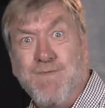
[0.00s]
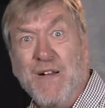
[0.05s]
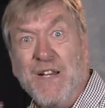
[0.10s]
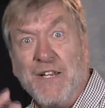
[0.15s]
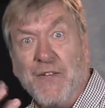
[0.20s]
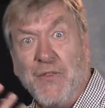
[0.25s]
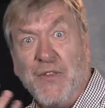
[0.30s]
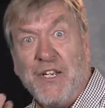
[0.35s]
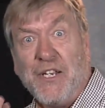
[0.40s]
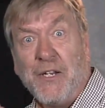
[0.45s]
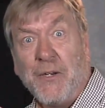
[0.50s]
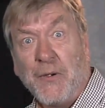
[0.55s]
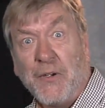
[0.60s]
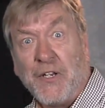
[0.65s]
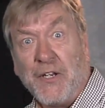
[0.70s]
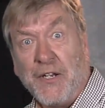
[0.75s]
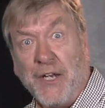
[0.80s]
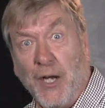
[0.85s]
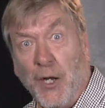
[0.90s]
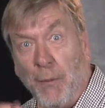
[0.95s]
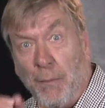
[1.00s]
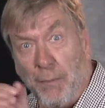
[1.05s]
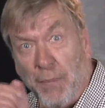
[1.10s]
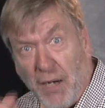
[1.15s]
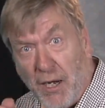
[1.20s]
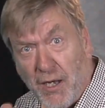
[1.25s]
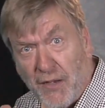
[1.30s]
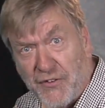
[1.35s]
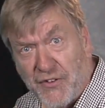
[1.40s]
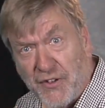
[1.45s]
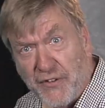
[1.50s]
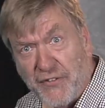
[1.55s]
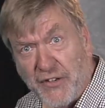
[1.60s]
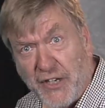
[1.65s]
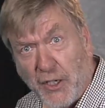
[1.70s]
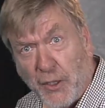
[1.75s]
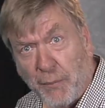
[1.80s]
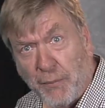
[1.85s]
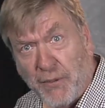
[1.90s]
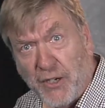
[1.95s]
in the ear canal. Positive
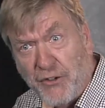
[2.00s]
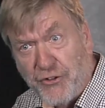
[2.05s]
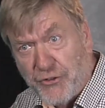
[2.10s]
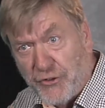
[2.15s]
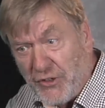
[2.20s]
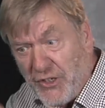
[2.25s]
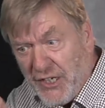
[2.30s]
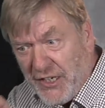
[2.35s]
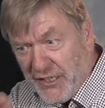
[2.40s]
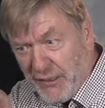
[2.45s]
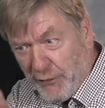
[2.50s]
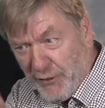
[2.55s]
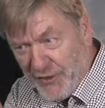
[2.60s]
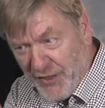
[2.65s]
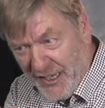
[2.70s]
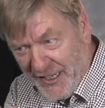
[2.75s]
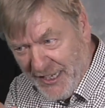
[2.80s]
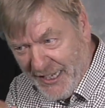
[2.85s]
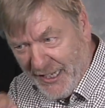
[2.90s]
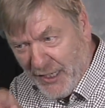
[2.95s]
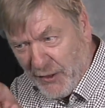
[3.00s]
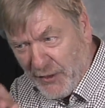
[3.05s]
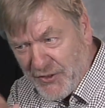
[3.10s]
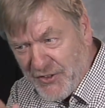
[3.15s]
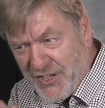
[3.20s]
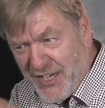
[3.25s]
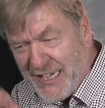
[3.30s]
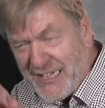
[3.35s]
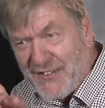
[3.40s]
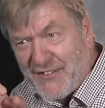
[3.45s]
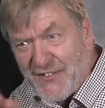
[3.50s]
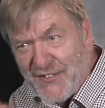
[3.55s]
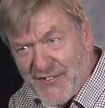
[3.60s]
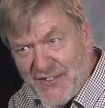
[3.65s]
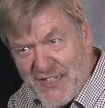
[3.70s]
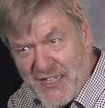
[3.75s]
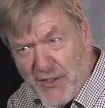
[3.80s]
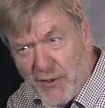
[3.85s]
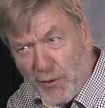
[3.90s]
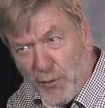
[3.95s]
air pressure with that airtight
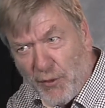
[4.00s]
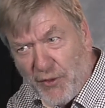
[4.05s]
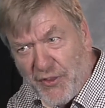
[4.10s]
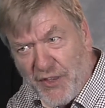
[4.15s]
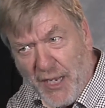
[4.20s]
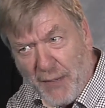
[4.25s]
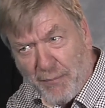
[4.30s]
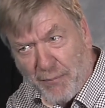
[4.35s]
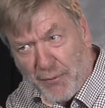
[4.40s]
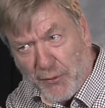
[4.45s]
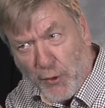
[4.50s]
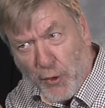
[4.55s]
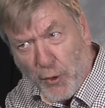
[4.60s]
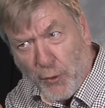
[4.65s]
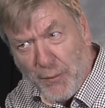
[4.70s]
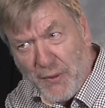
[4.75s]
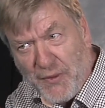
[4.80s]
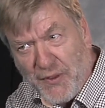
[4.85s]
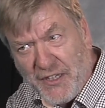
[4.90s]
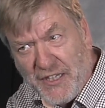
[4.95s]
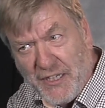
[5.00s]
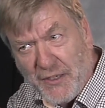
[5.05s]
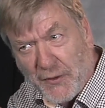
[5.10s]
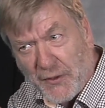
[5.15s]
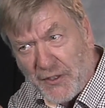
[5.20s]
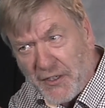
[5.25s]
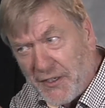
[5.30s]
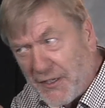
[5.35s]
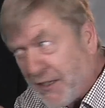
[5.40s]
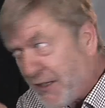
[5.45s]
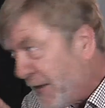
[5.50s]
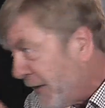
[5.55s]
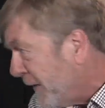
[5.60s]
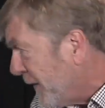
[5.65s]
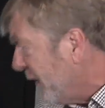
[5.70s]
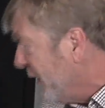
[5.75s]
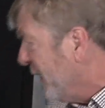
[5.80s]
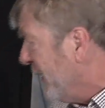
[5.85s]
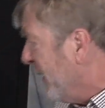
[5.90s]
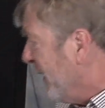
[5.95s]
seal with that probe in the ear
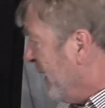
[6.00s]
canal.